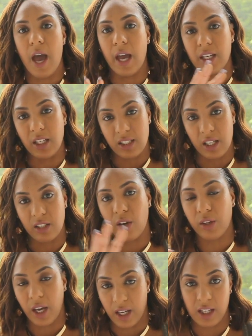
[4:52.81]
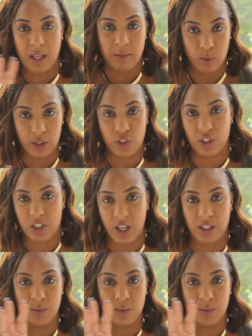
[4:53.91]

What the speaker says: And he said, okay, keep switching chairs.